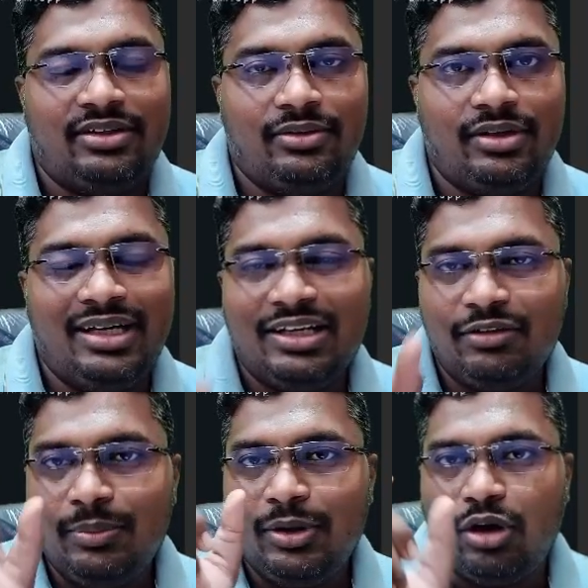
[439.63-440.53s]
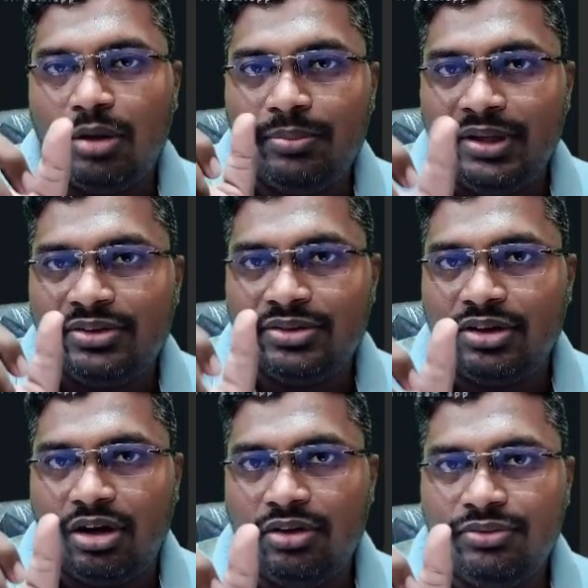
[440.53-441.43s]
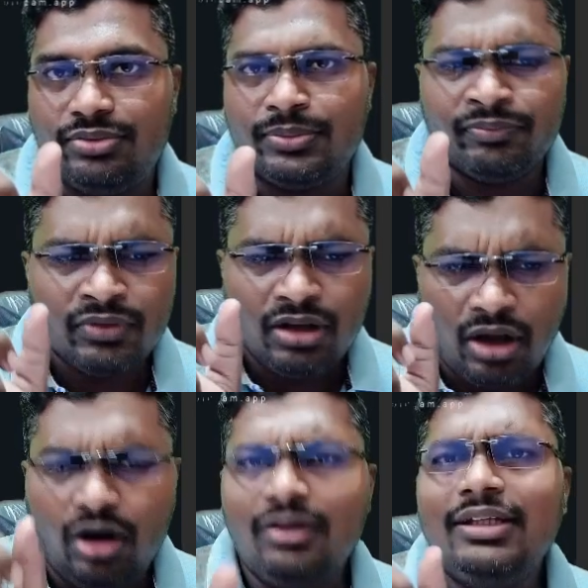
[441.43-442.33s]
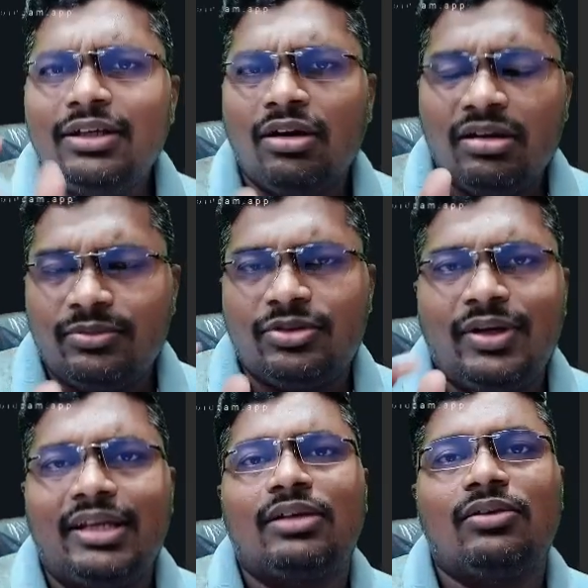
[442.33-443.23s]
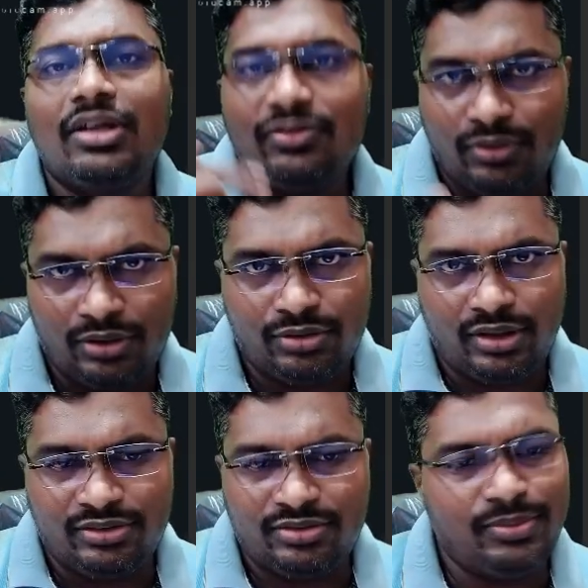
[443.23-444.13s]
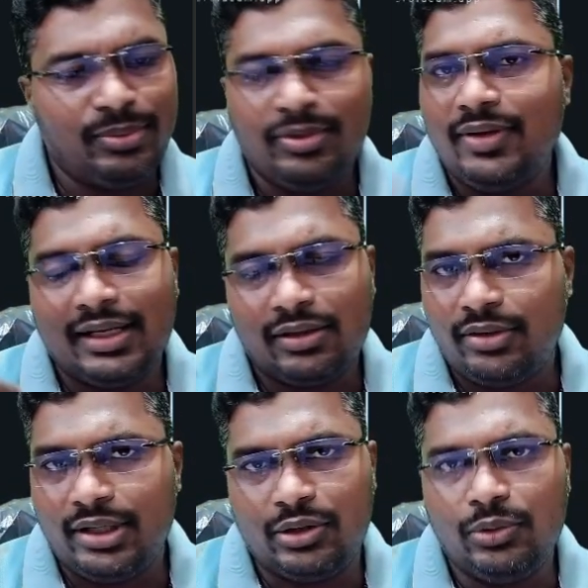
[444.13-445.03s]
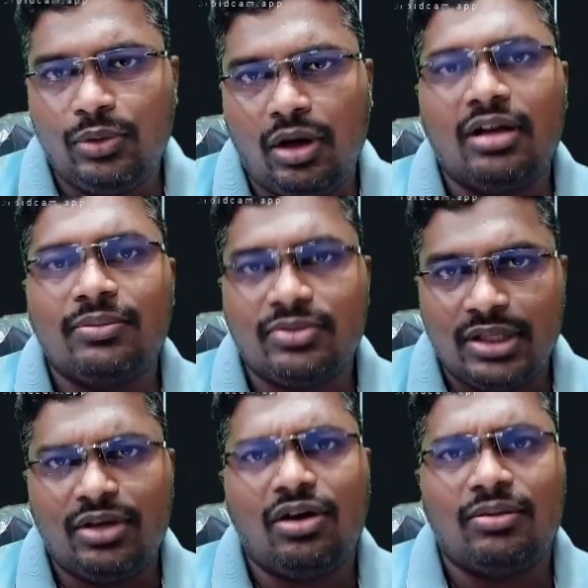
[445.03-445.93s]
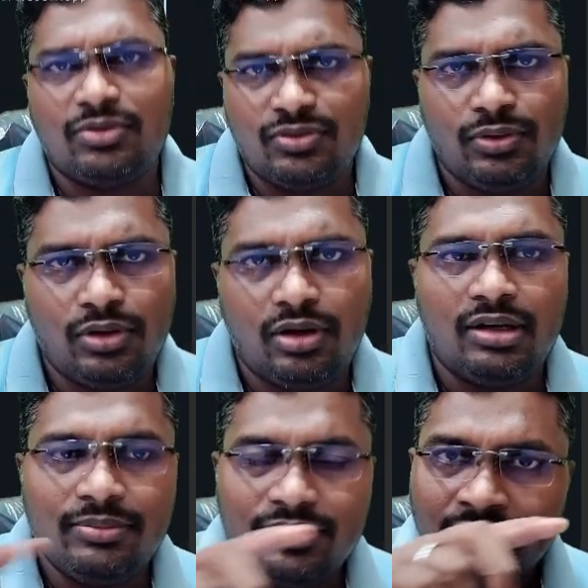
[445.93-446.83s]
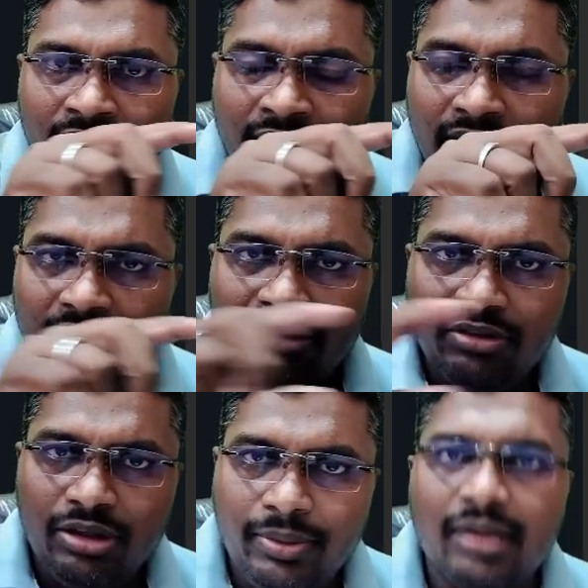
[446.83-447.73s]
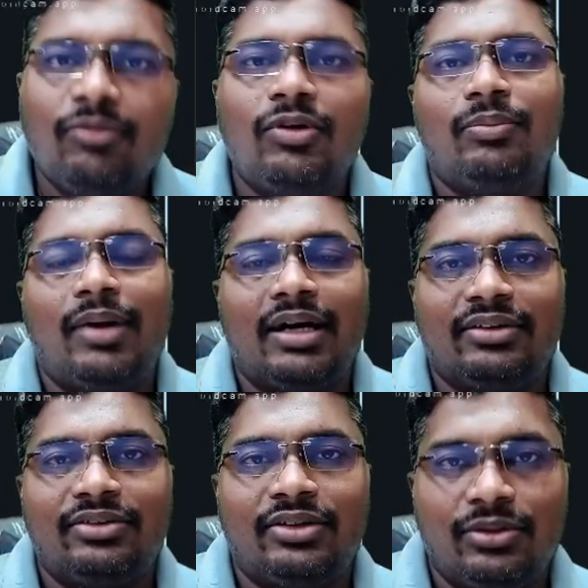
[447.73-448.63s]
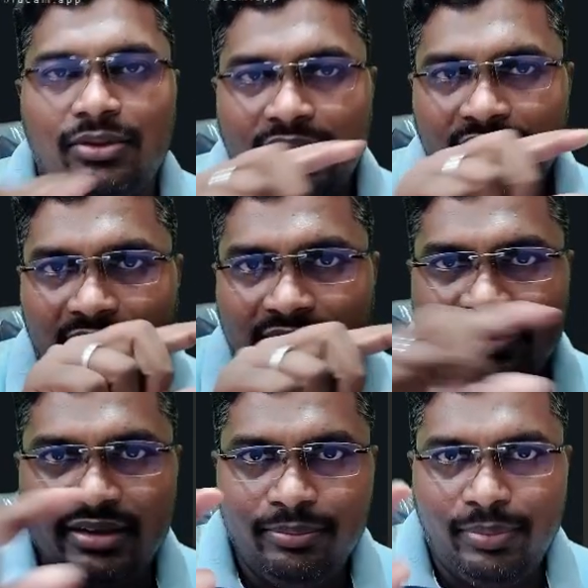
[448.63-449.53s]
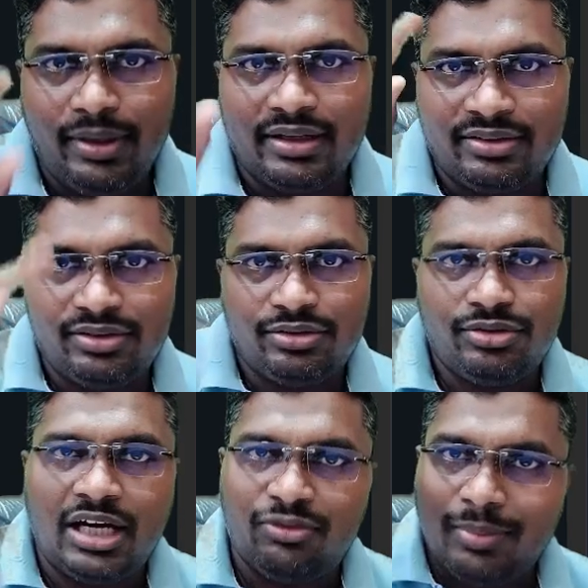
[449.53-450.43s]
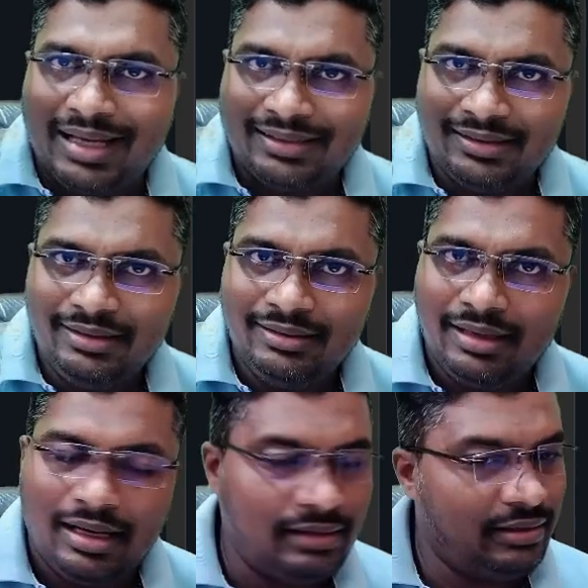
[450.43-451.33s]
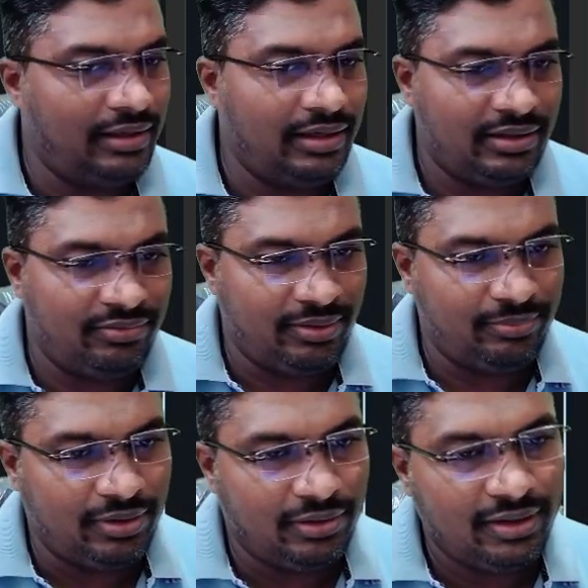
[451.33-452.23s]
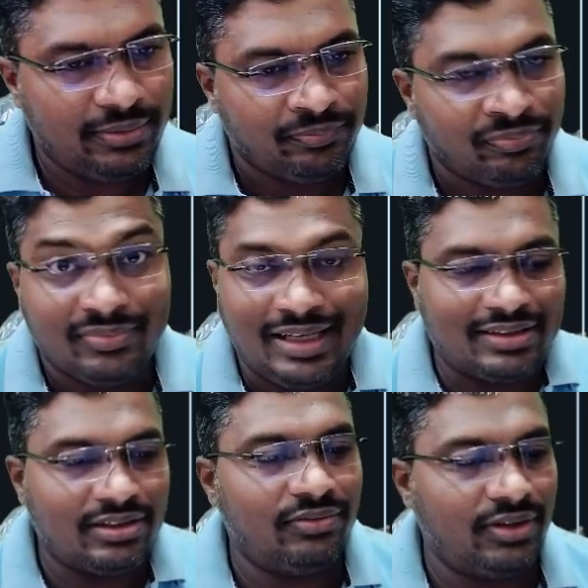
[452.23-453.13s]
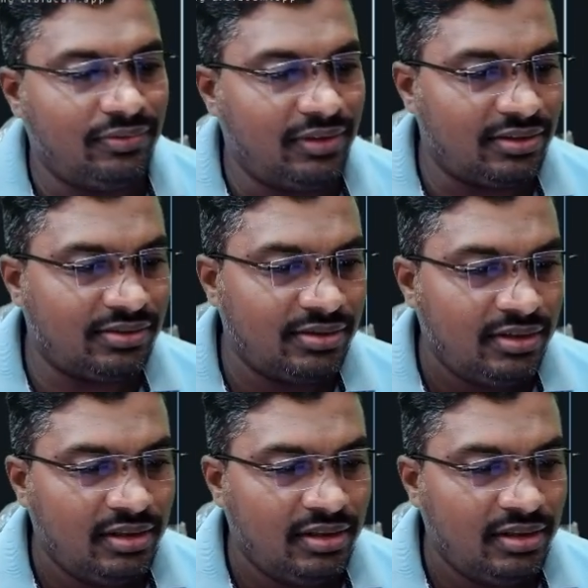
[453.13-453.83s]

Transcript: Okay, it will be combination of all the columns we are including for joins. Maybe we are including 2 columns, 3 columns, 4 columns. It will become one partition. Okay, and same partition should have match in another data frame. Okay, that's how it works.